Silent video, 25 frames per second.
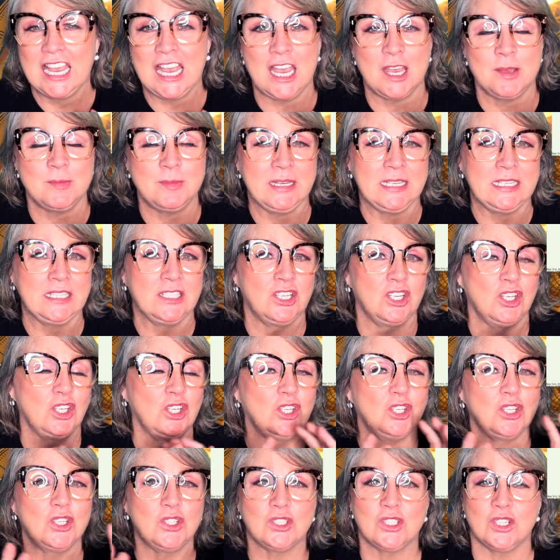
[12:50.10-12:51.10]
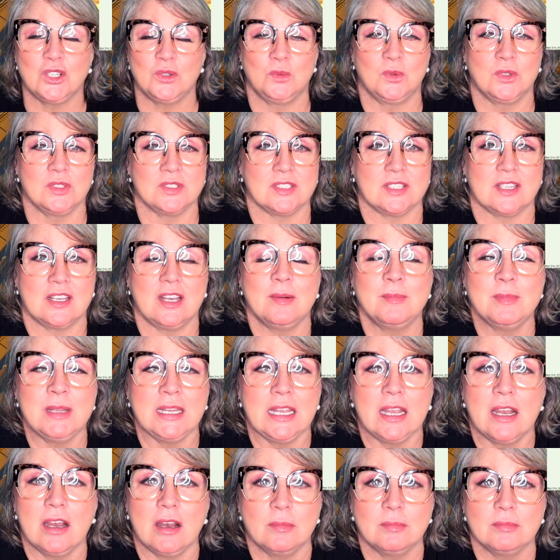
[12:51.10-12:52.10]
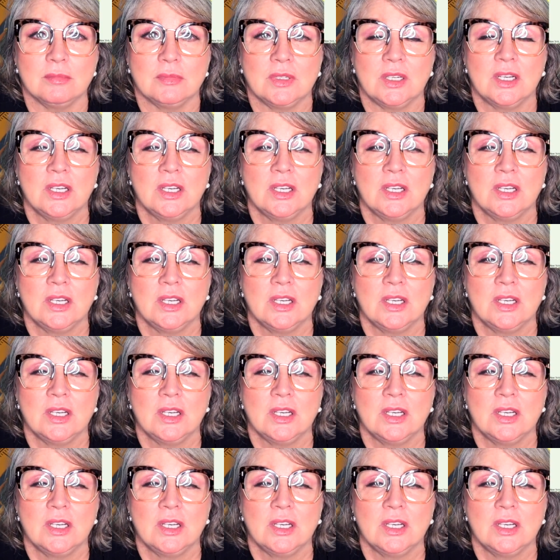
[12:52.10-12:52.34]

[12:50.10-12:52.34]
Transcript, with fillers: I mean, look at what's coming up.